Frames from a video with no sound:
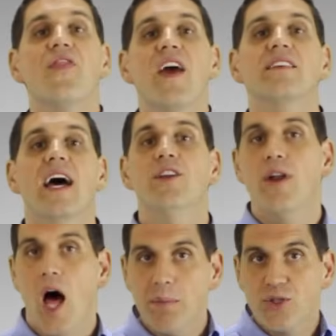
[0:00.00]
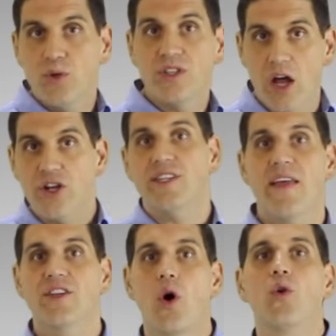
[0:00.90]
of the things I do to help students
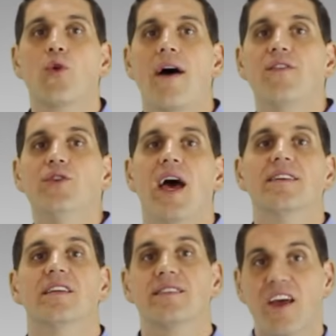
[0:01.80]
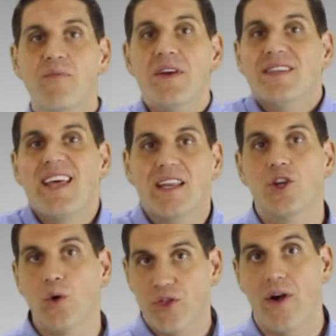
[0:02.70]
understand the total revenue test is give them this thing to
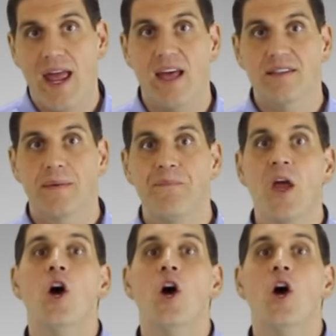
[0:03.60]
do with their hands.